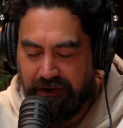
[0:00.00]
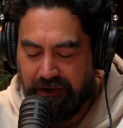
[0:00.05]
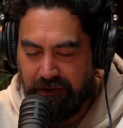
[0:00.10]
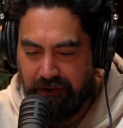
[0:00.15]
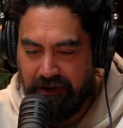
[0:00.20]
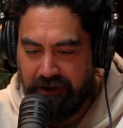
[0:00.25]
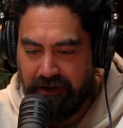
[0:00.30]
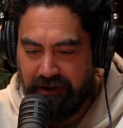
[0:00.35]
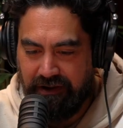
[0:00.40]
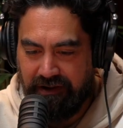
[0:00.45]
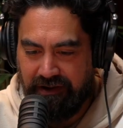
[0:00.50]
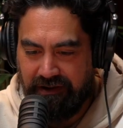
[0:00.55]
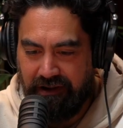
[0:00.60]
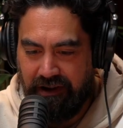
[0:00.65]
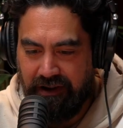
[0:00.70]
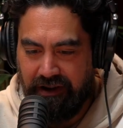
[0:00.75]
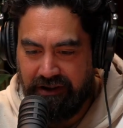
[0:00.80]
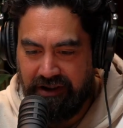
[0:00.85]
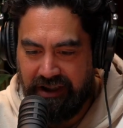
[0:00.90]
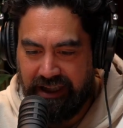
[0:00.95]

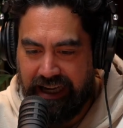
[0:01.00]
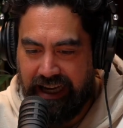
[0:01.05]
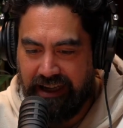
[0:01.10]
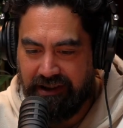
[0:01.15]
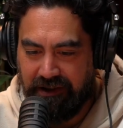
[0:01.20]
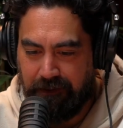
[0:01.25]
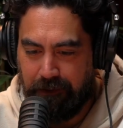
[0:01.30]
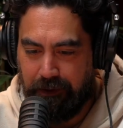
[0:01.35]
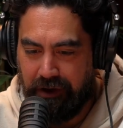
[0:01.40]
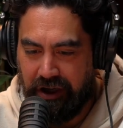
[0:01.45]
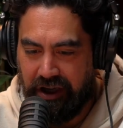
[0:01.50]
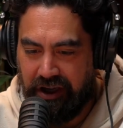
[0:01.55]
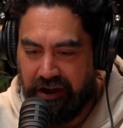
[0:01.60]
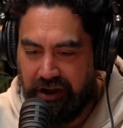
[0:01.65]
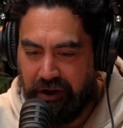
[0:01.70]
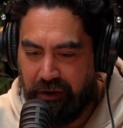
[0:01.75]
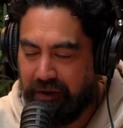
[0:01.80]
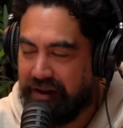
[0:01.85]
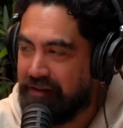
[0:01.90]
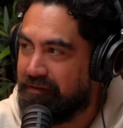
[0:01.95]
slurs, you can't just put a
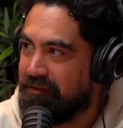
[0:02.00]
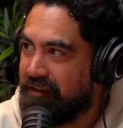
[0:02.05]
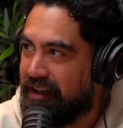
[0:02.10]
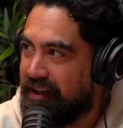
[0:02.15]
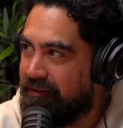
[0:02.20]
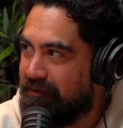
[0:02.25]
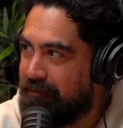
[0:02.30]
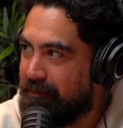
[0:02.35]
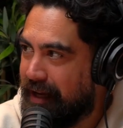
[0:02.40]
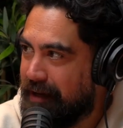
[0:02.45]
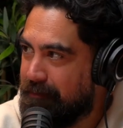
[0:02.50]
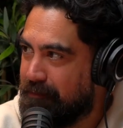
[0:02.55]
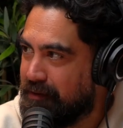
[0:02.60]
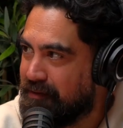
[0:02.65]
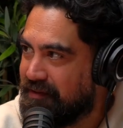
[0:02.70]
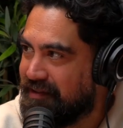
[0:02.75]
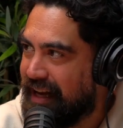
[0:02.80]
Q in front of people's